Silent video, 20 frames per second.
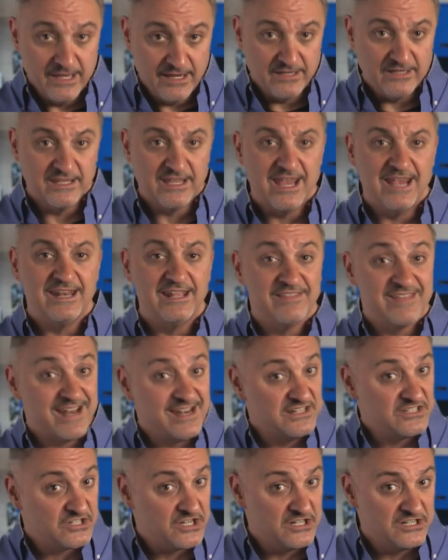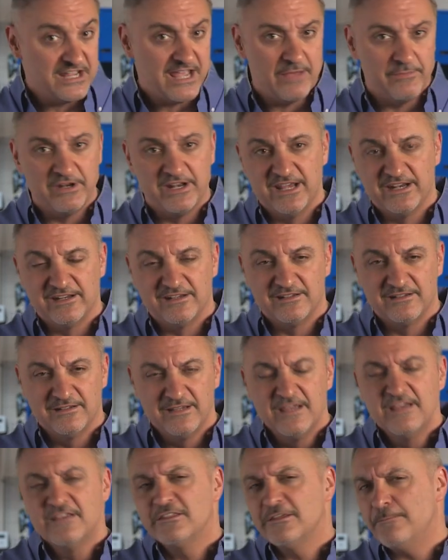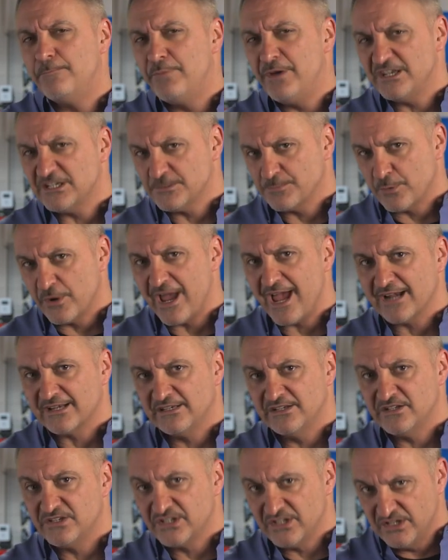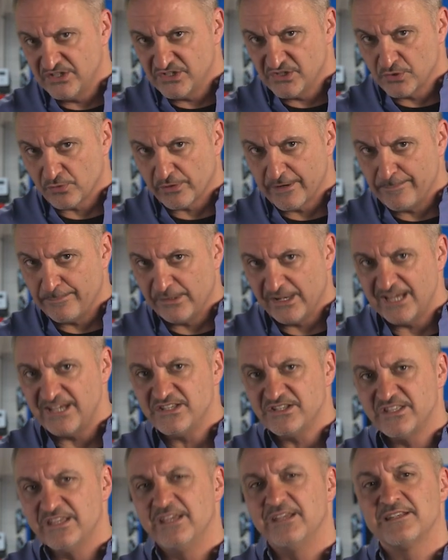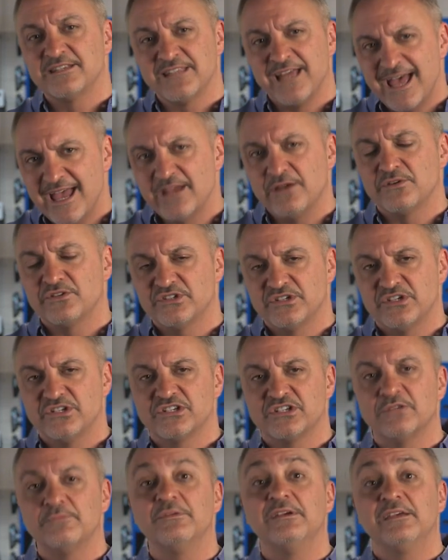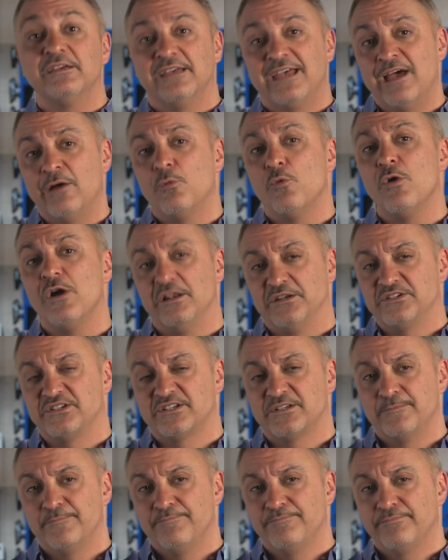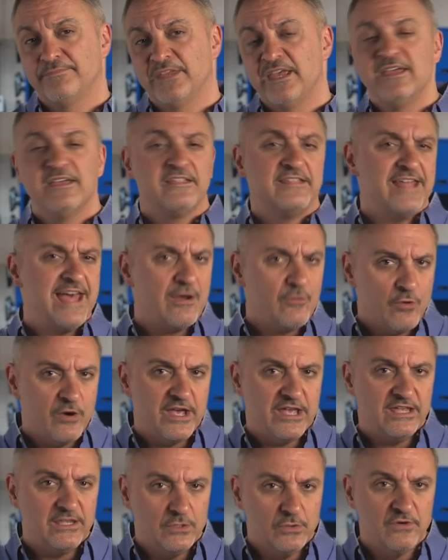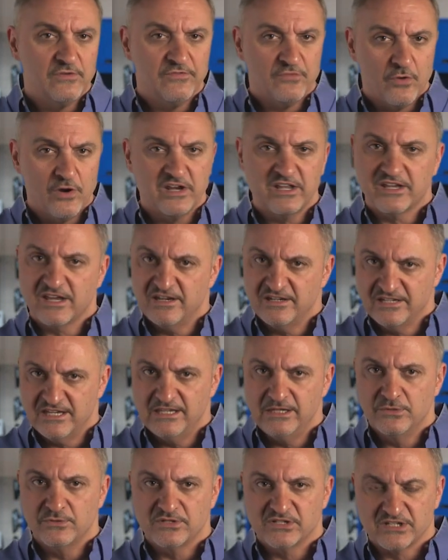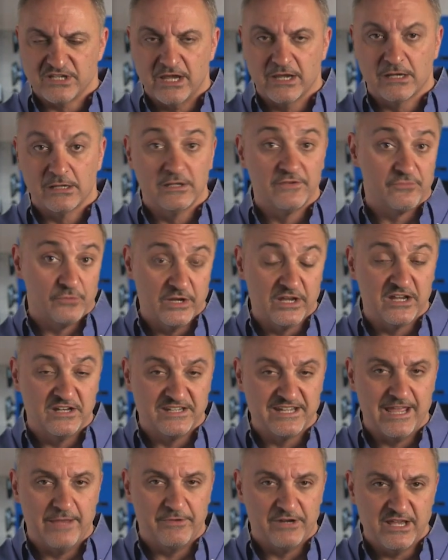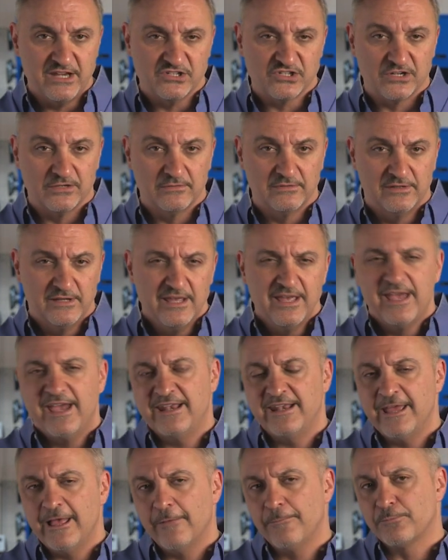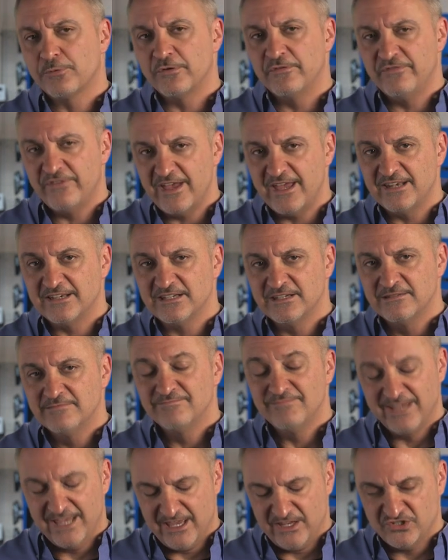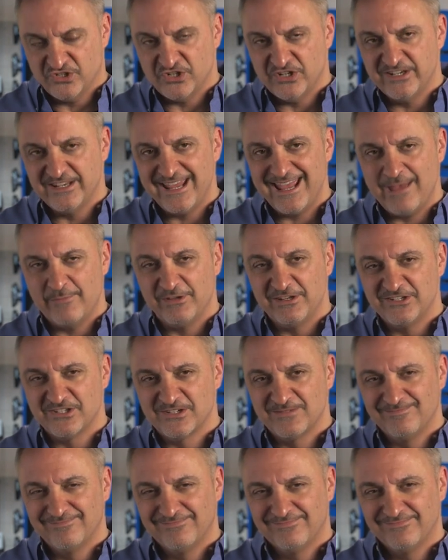indicating that it's contaminated, the best practice is to replace the entire system at once. That way, you avoid a continuous cycle of recontamination and help prevent engine damage.